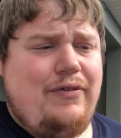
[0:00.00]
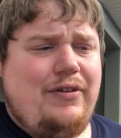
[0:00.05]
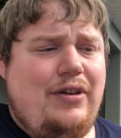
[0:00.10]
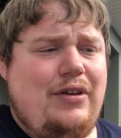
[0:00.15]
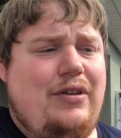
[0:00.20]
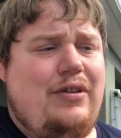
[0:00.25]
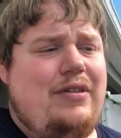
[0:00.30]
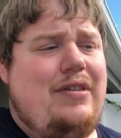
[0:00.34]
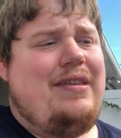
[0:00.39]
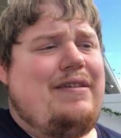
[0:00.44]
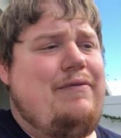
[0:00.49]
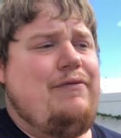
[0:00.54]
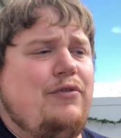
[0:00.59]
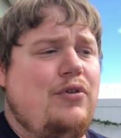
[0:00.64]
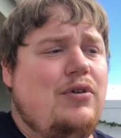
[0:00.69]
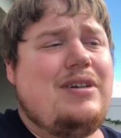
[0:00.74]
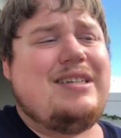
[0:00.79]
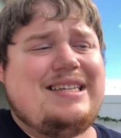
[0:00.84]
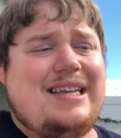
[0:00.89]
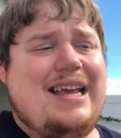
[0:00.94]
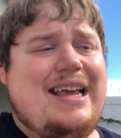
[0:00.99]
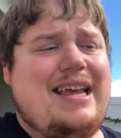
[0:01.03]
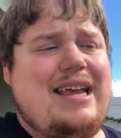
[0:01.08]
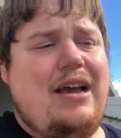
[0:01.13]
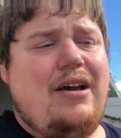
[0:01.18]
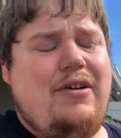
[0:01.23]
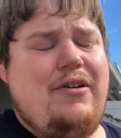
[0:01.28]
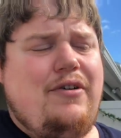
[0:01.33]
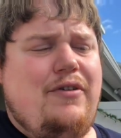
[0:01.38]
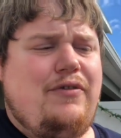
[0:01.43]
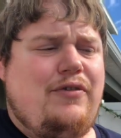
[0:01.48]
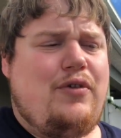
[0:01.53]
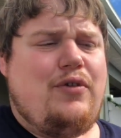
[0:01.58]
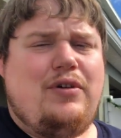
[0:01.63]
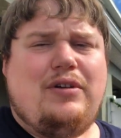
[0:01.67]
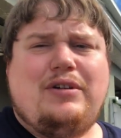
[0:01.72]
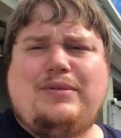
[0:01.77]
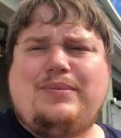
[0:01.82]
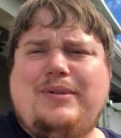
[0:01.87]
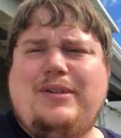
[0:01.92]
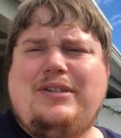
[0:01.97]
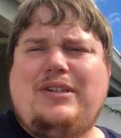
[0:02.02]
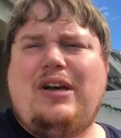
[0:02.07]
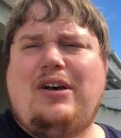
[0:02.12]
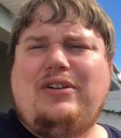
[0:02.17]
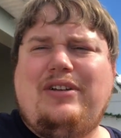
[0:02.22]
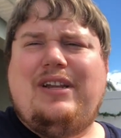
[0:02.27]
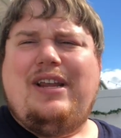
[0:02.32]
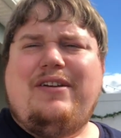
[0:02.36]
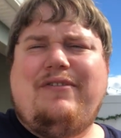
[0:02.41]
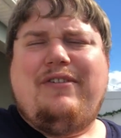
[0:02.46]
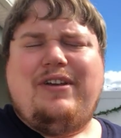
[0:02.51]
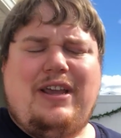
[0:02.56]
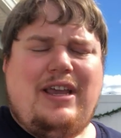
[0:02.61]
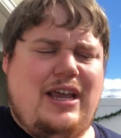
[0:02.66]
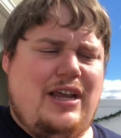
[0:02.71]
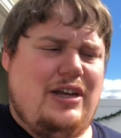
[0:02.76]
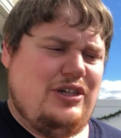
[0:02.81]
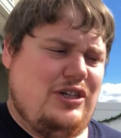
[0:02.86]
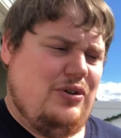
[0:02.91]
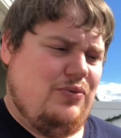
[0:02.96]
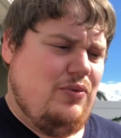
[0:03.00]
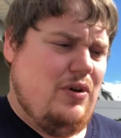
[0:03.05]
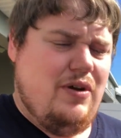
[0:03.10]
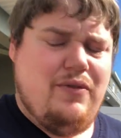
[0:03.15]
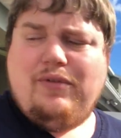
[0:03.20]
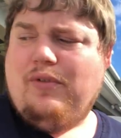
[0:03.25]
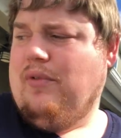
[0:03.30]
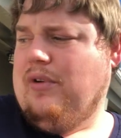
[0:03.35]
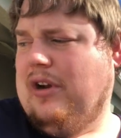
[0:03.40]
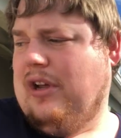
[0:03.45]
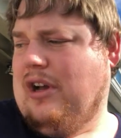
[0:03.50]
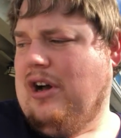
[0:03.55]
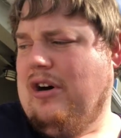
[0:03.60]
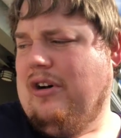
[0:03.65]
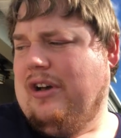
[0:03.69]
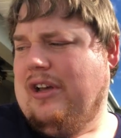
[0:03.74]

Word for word: is the first day of Christmas, holiday vacation, whatever you want to call